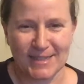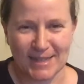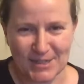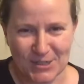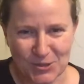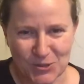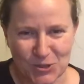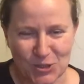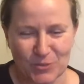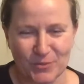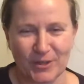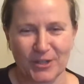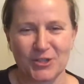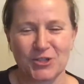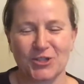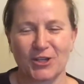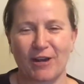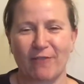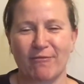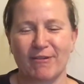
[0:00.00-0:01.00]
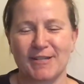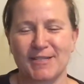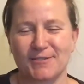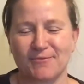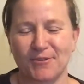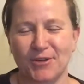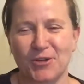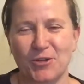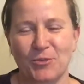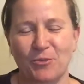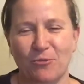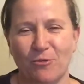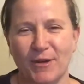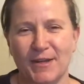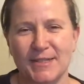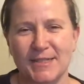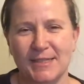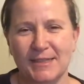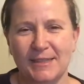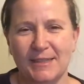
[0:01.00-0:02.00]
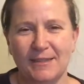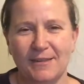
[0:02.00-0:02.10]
and I do too much and I rest and recuperate.